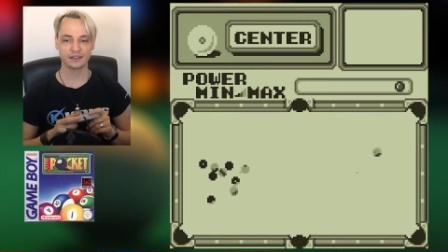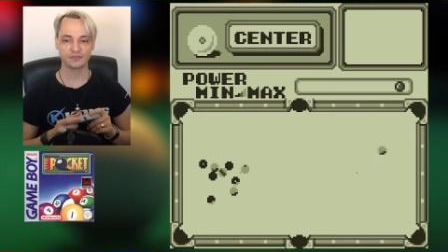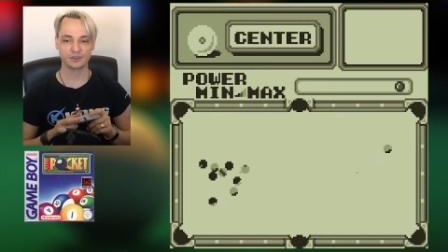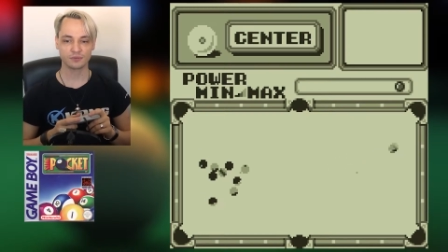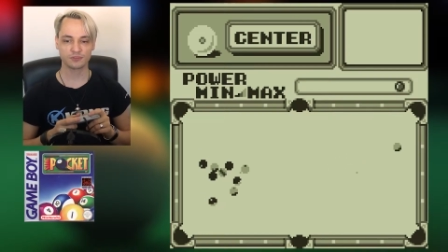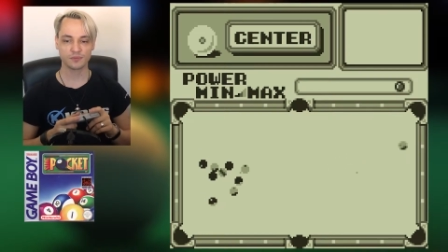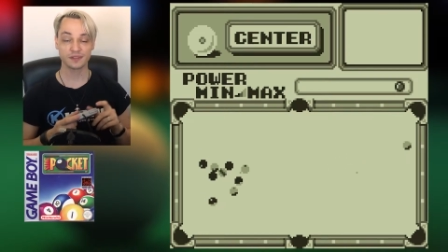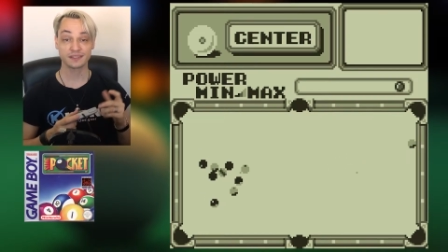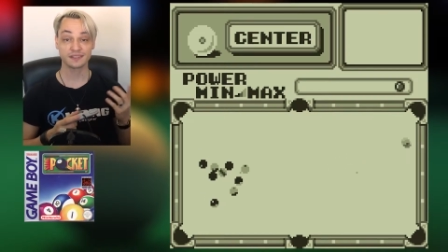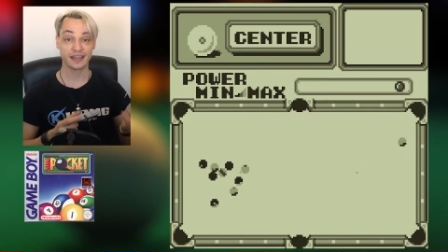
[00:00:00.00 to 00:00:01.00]
from
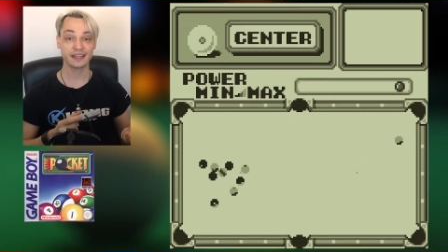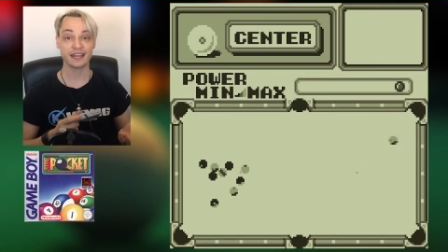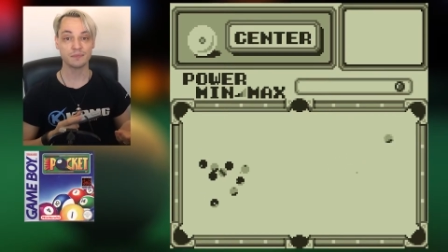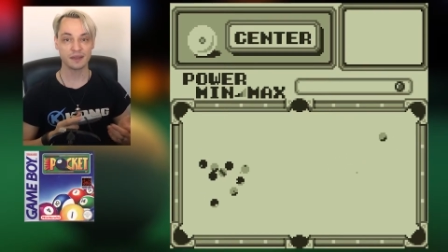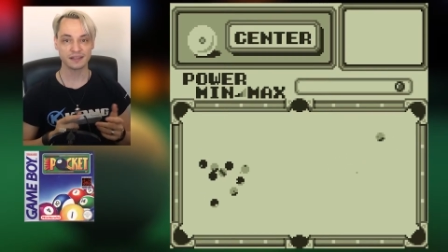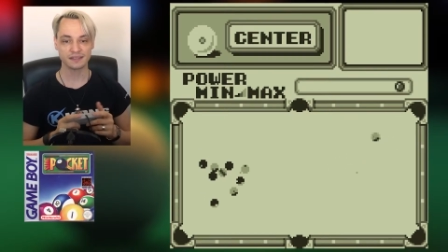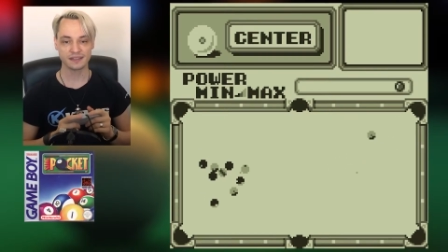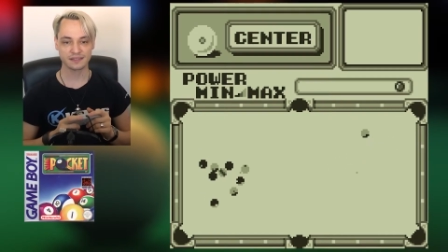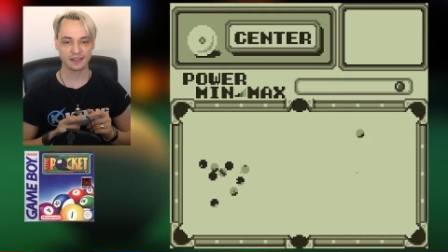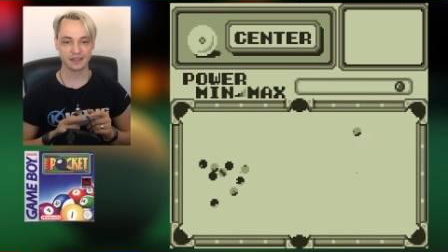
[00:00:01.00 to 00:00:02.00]
the design elements,
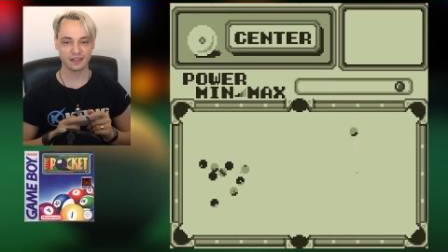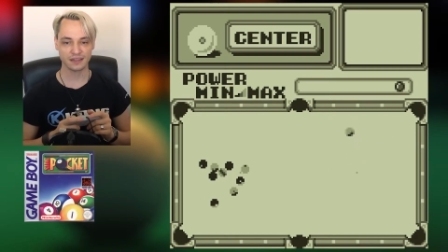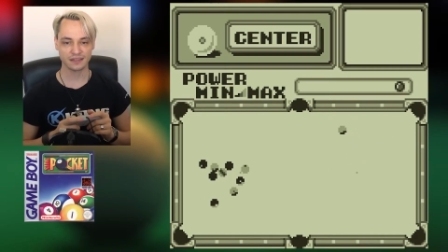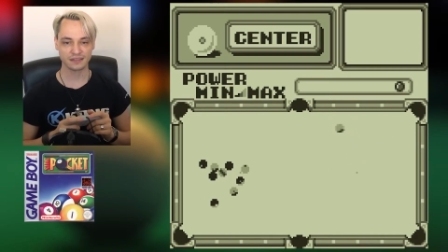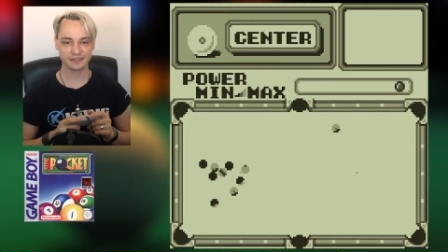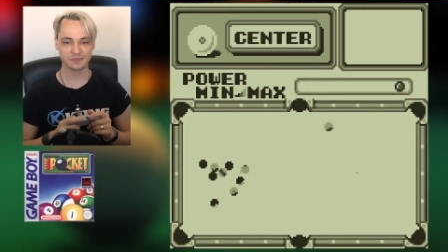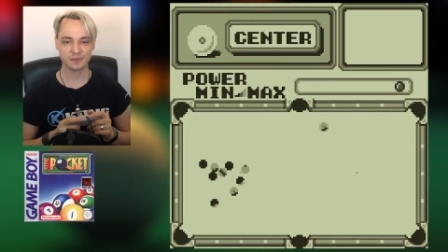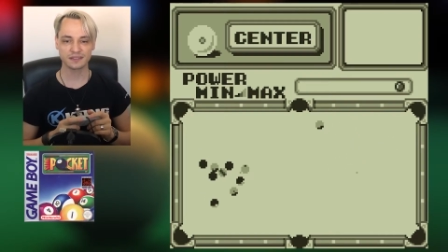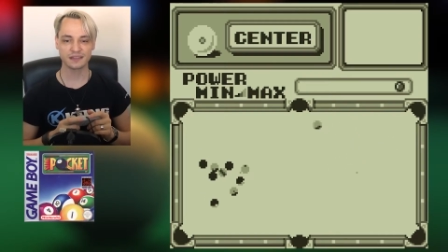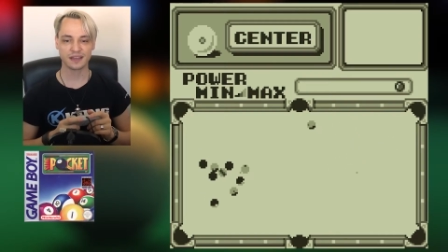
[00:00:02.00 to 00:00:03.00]
it's
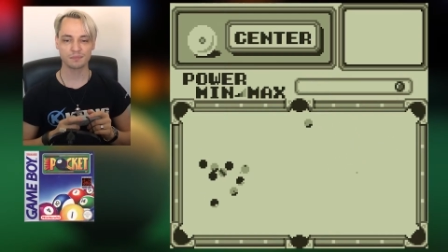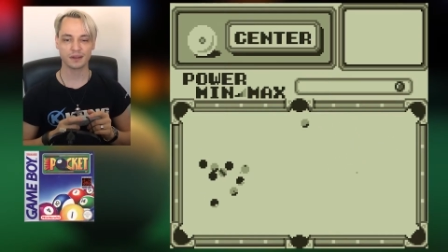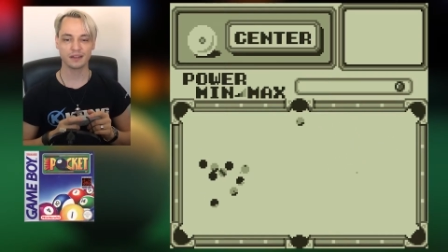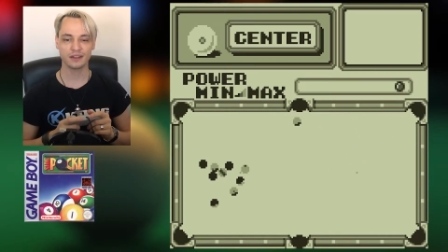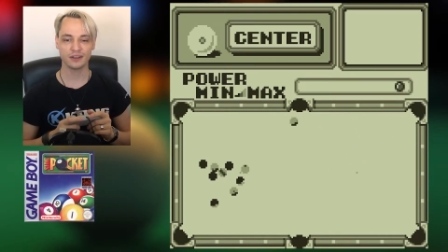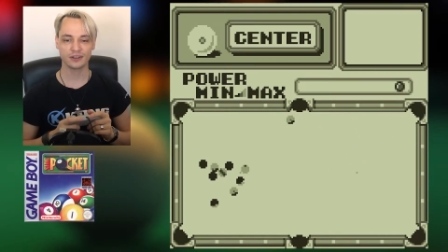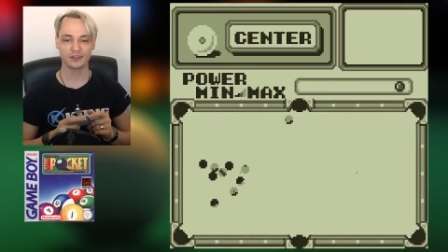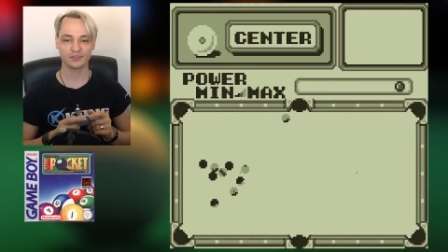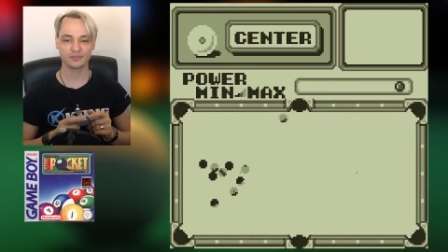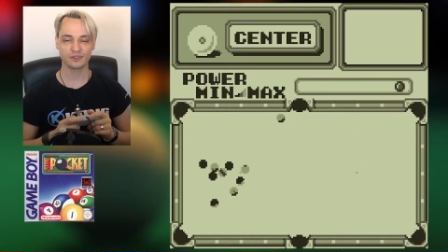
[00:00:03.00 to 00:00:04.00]
mixing up a lot
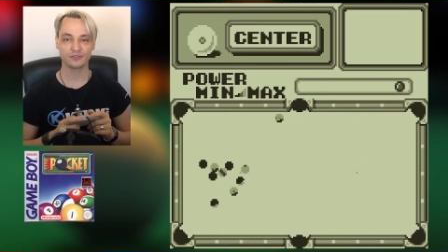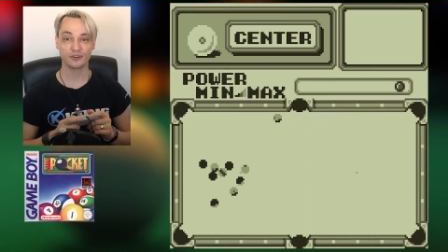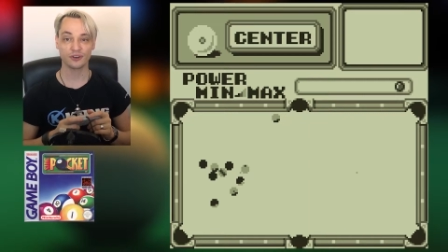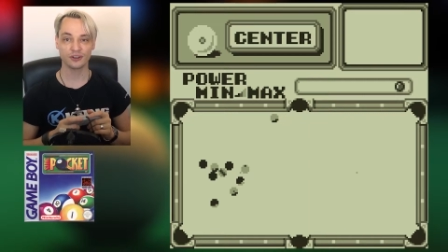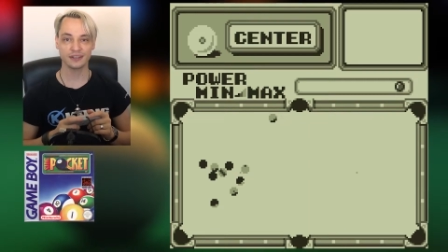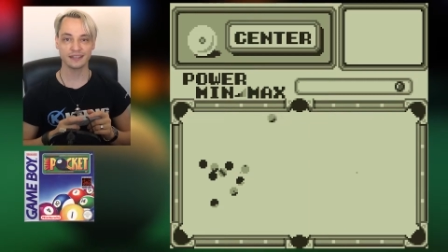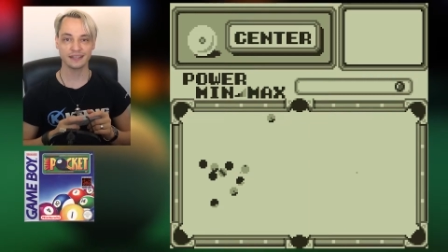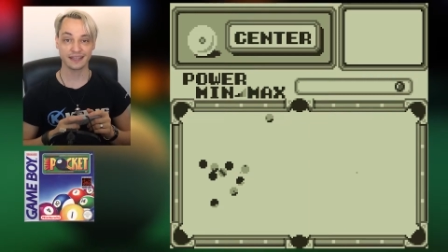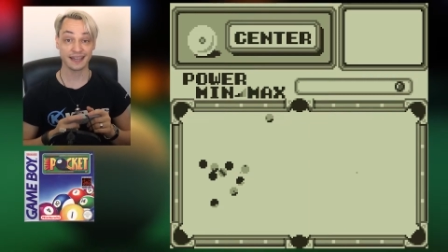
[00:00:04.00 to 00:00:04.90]
of early